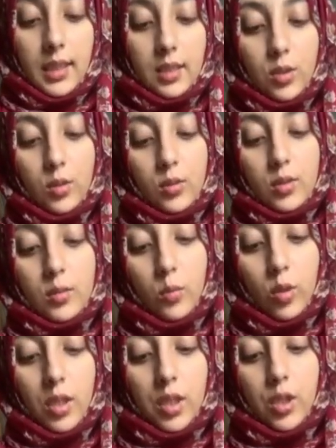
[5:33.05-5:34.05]
it into
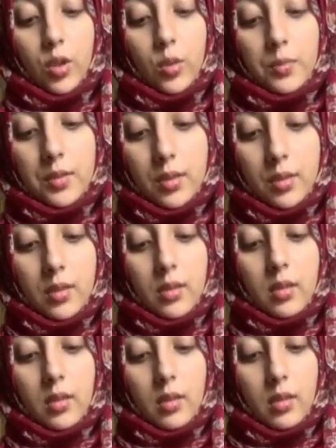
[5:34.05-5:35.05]
smaller cubes,
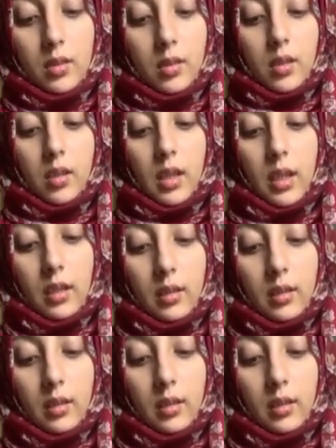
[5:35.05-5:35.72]
okay?